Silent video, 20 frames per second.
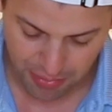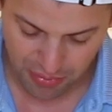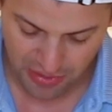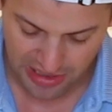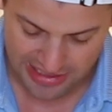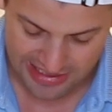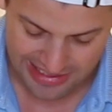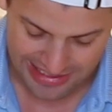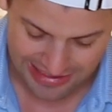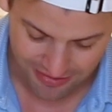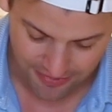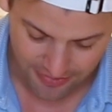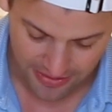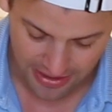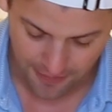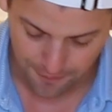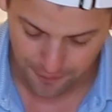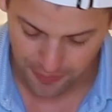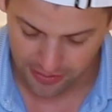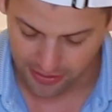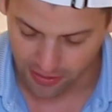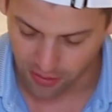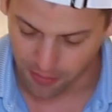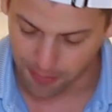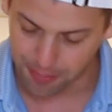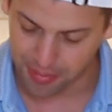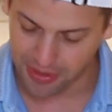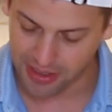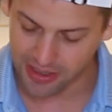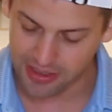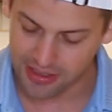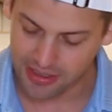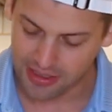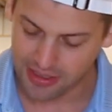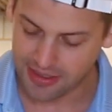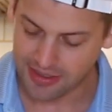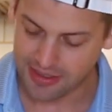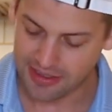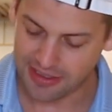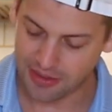press out every little bit,
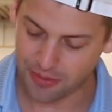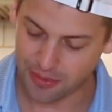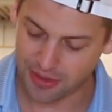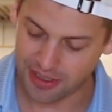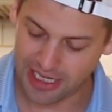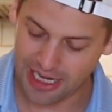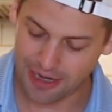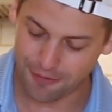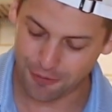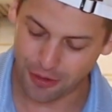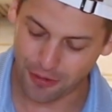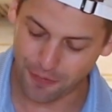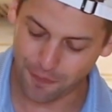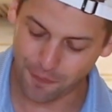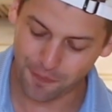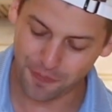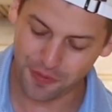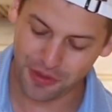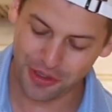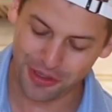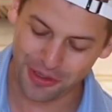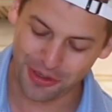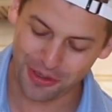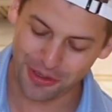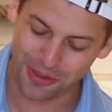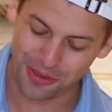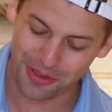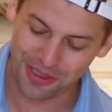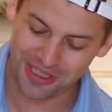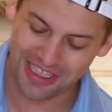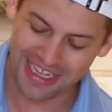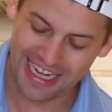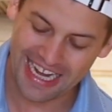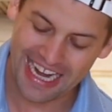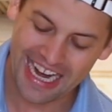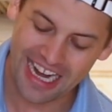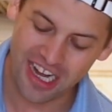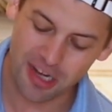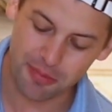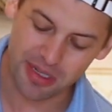and we're gonna have our infused
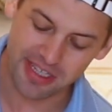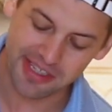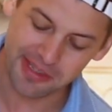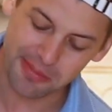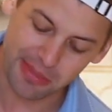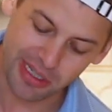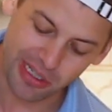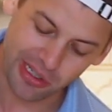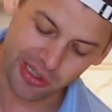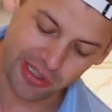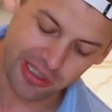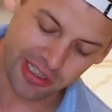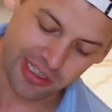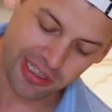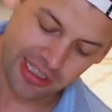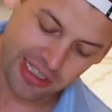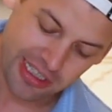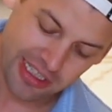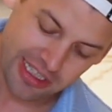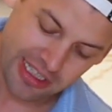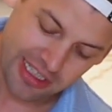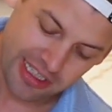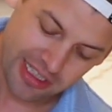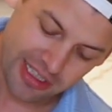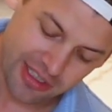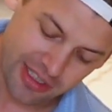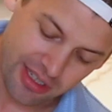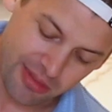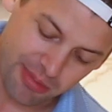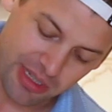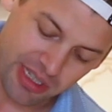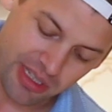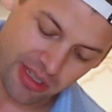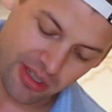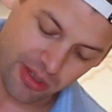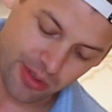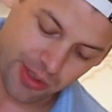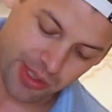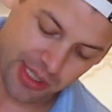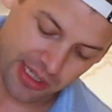cannabis milk to be
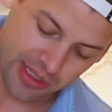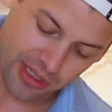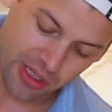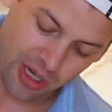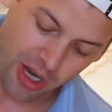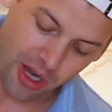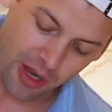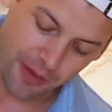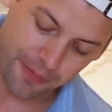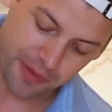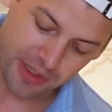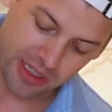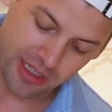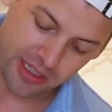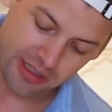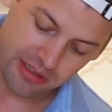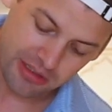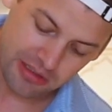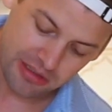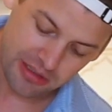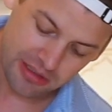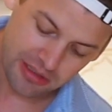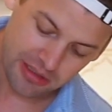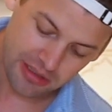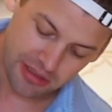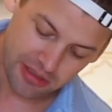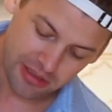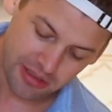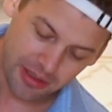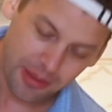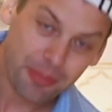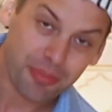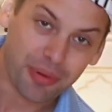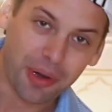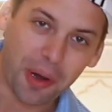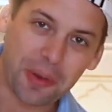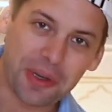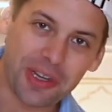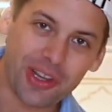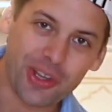used in coffee,
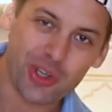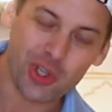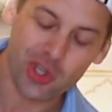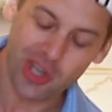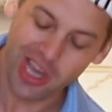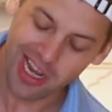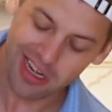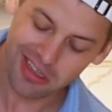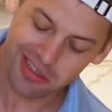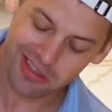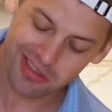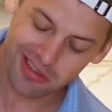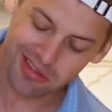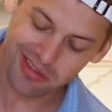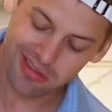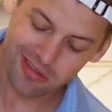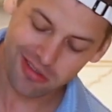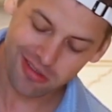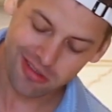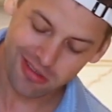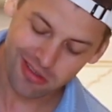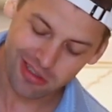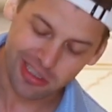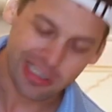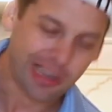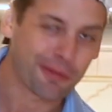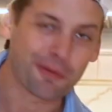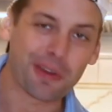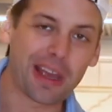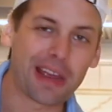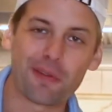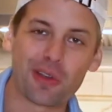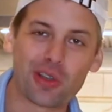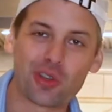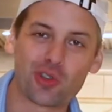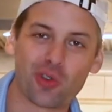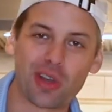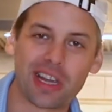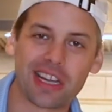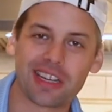protein shakes, your
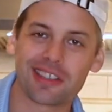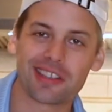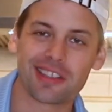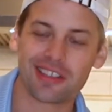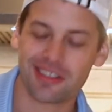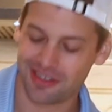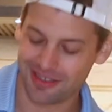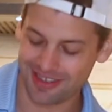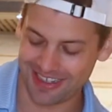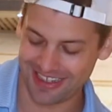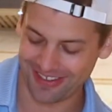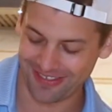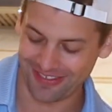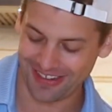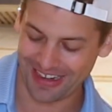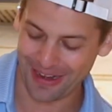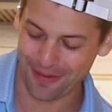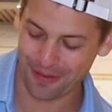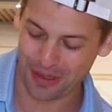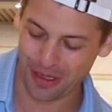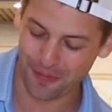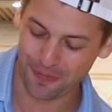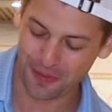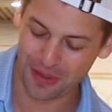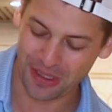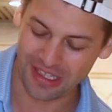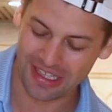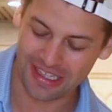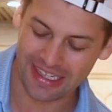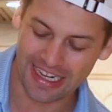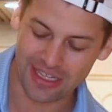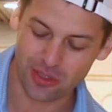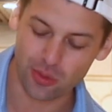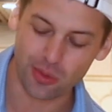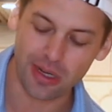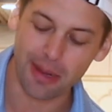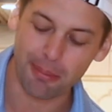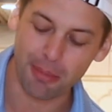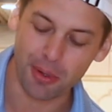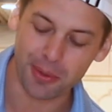favorite drinks, whatever you're feeling. That's
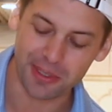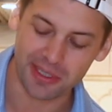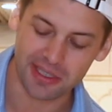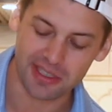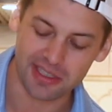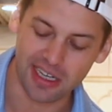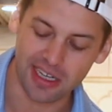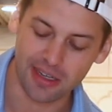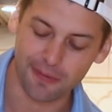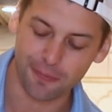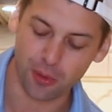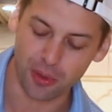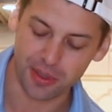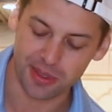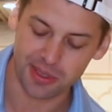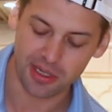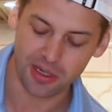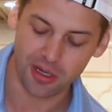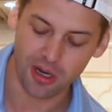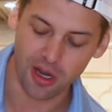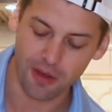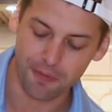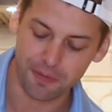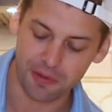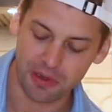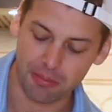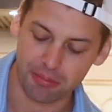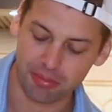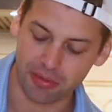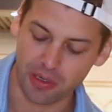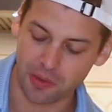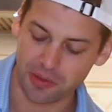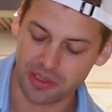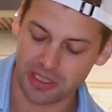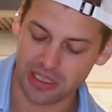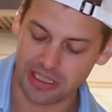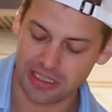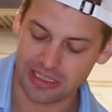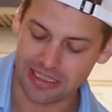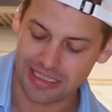what I'm most excited for, is the coffee and
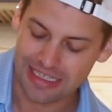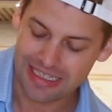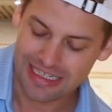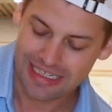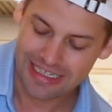protein.